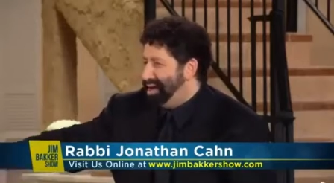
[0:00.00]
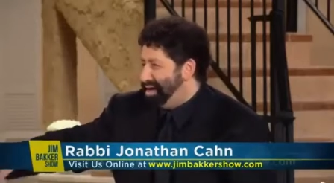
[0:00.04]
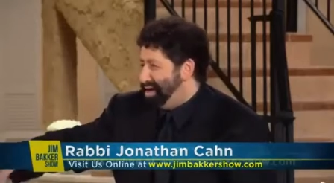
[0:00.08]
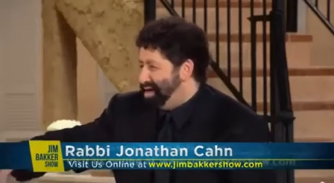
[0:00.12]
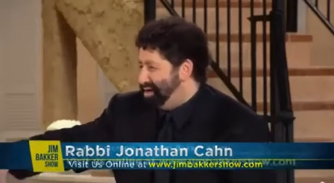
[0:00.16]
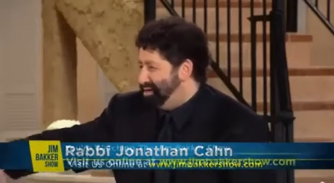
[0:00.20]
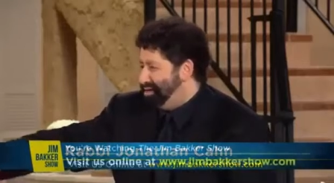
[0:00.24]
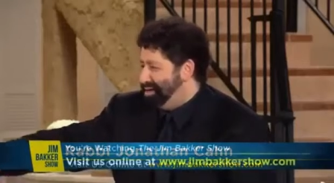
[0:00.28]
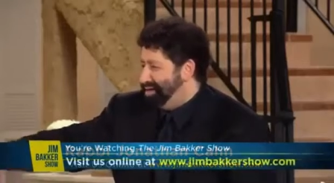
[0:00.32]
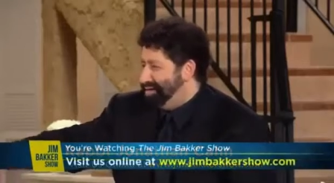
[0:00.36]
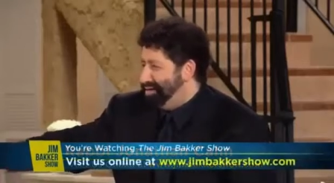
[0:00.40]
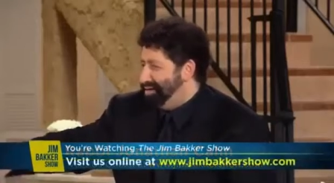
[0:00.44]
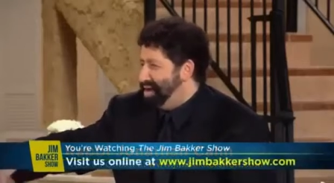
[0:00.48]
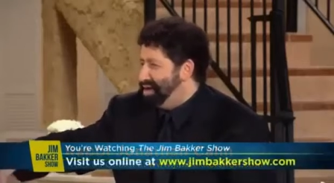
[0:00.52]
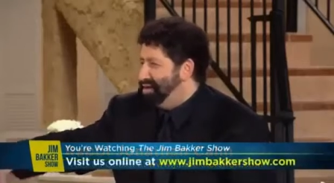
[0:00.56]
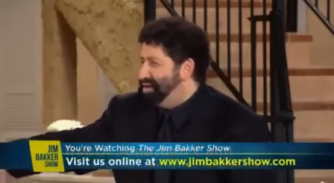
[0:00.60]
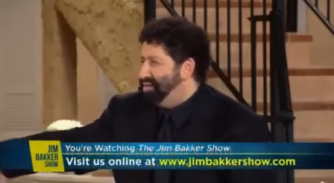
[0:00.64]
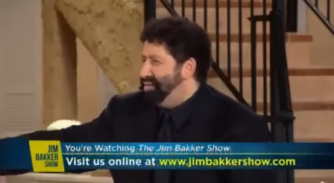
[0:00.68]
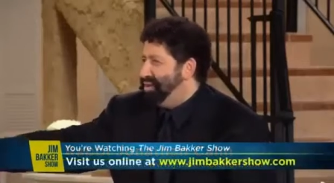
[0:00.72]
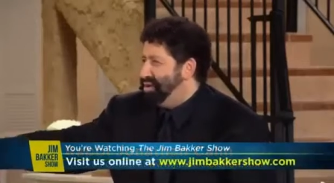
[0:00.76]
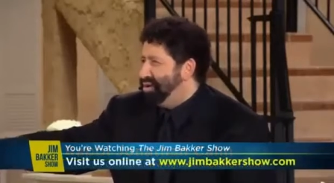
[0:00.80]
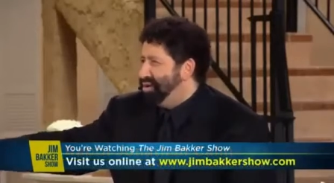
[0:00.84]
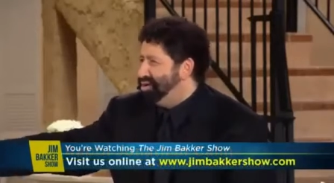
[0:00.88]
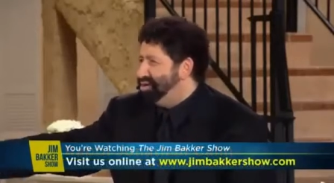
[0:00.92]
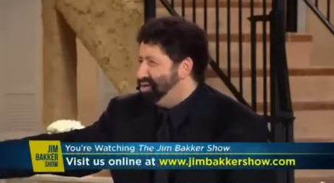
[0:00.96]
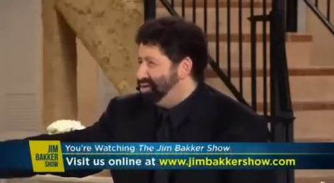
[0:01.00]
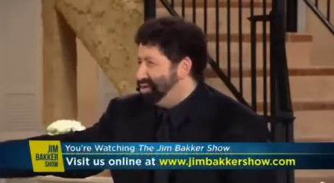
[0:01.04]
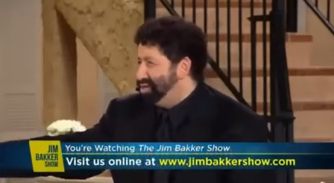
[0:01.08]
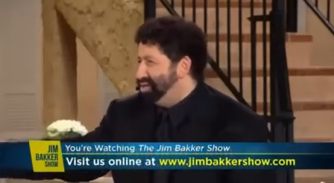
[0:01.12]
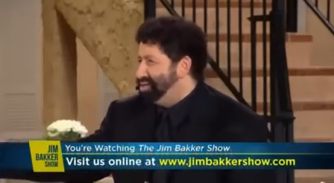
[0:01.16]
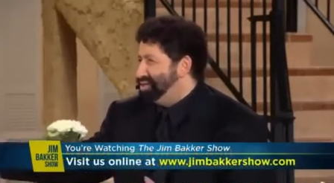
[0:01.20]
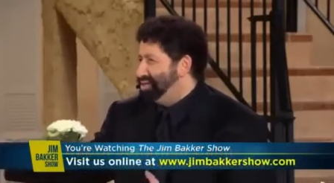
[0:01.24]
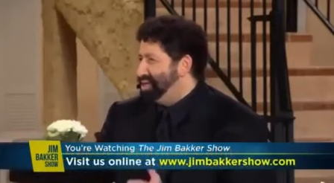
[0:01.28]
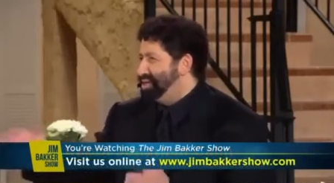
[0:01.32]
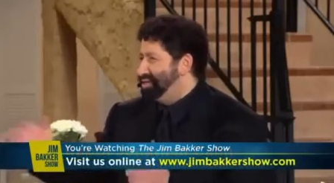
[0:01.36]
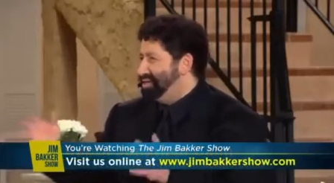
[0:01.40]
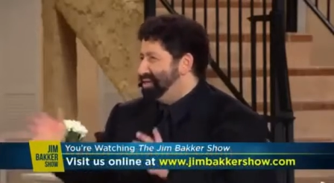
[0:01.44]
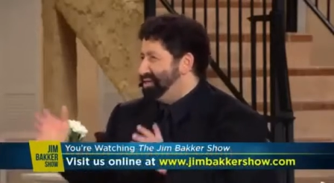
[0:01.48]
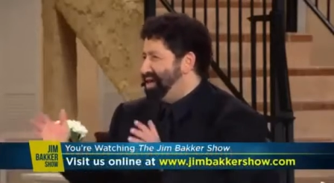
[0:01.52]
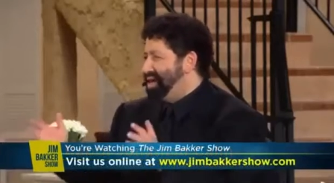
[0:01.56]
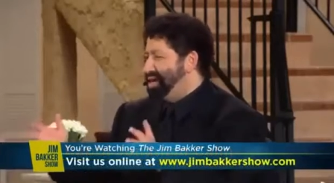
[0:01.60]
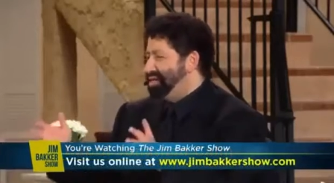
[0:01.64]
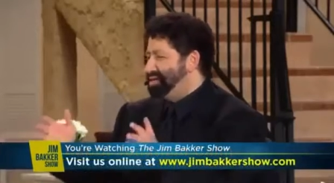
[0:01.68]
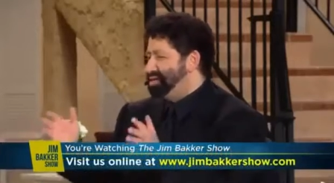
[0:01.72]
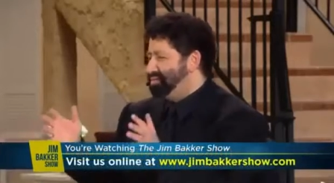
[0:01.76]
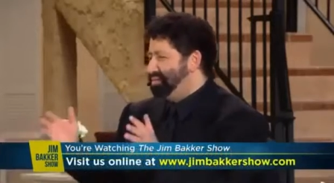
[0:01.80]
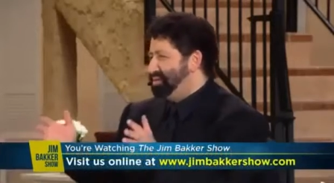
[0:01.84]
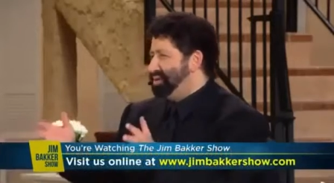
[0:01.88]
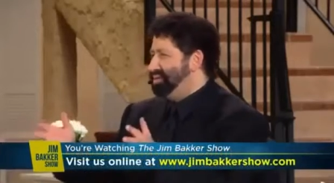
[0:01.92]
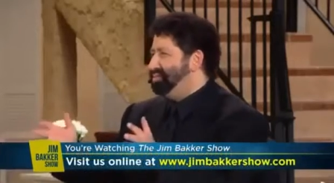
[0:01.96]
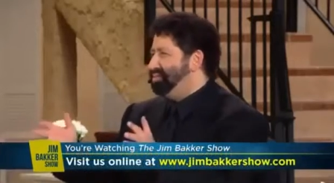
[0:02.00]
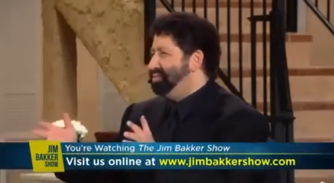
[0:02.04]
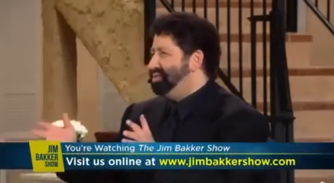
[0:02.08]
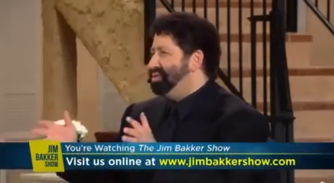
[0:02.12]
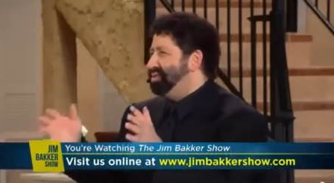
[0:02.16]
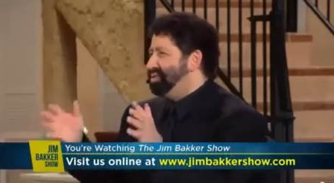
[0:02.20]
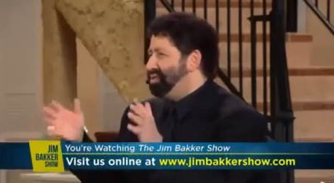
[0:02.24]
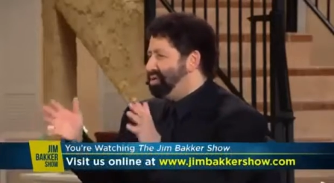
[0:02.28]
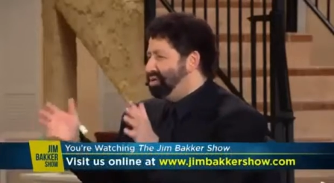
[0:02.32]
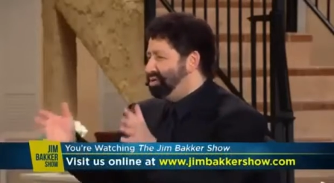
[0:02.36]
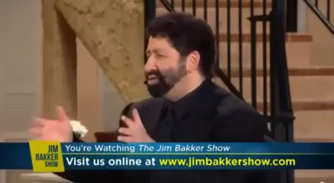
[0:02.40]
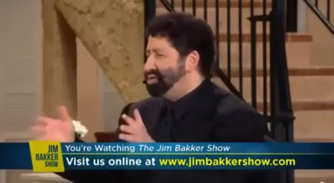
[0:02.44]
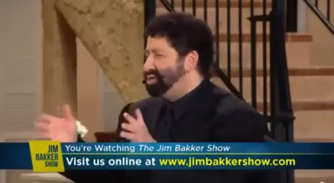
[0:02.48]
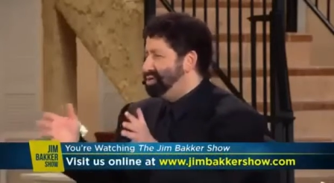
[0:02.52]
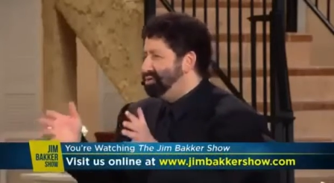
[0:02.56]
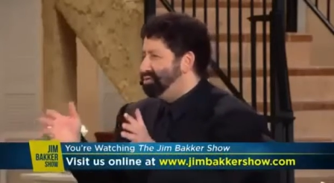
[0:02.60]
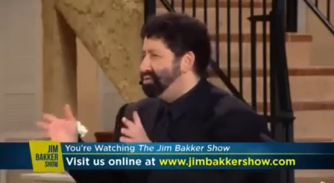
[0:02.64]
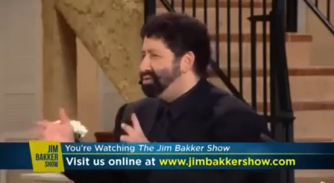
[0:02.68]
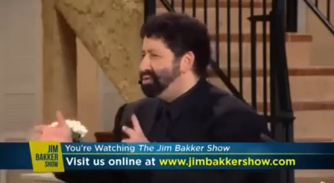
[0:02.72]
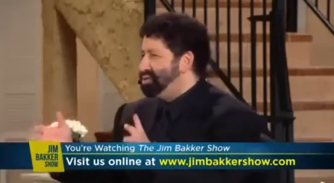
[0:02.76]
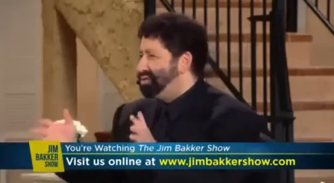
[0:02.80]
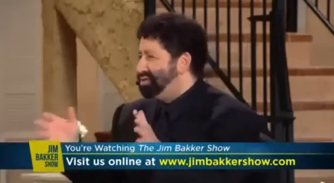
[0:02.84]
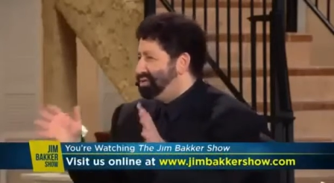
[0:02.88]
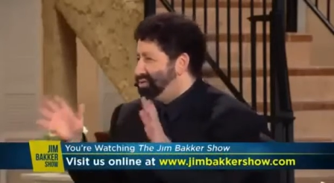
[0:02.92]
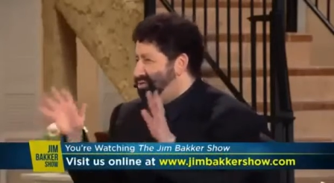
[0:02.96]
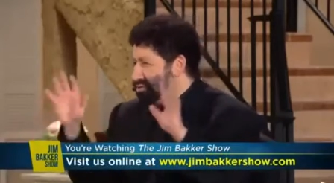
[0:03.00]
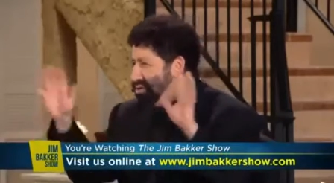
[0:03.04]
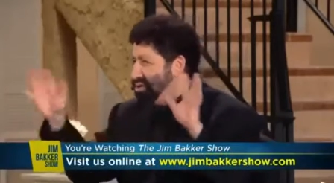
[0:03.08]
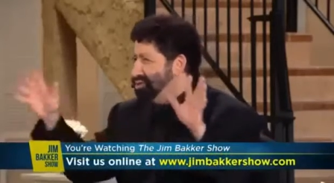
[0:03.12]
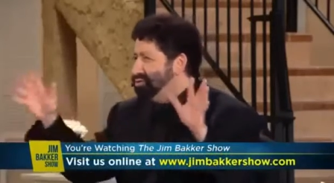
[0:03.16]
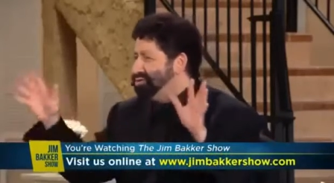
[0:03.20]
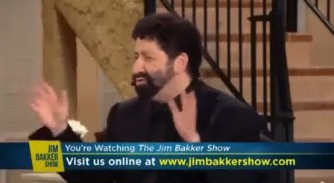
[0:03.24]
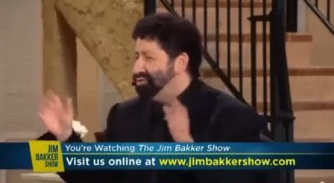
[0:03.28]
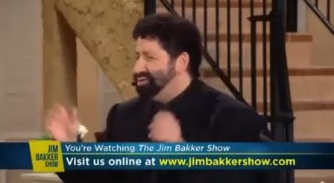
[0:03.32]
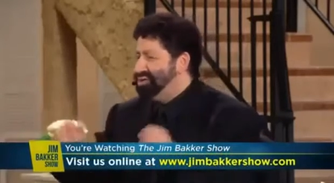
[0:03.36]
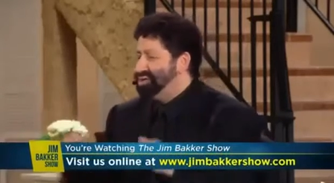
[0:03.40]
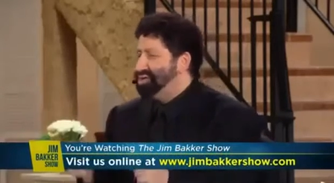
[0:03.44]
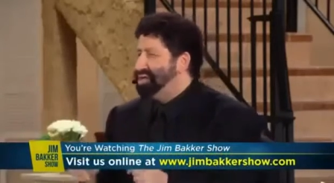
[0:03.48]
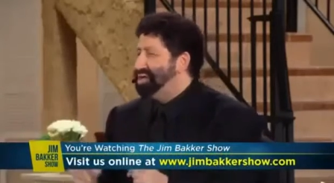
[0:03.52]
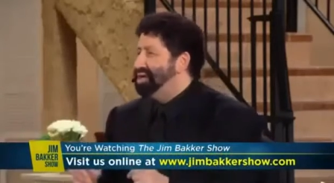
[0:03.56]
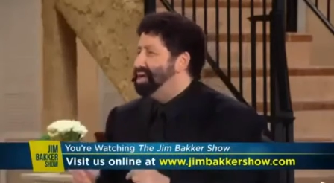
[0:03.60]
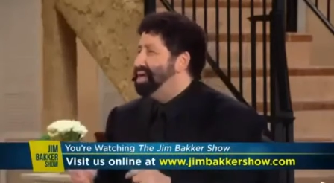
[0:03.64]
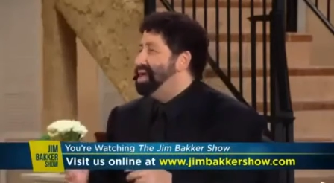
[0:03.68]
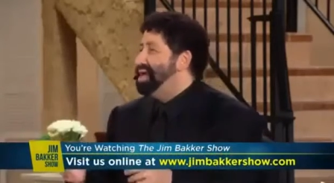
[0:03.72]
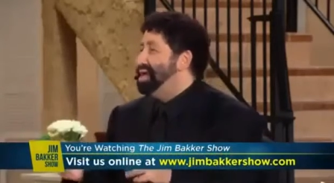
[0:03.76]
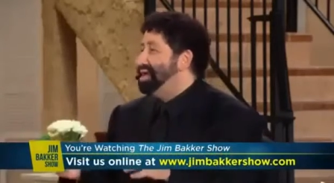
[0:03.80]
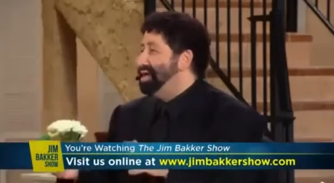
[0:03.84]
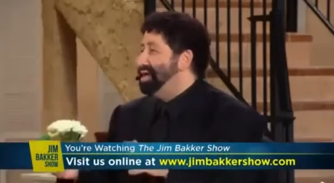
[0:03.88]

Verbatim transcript: on the margins, and God's people, the culture was, quote, Christian.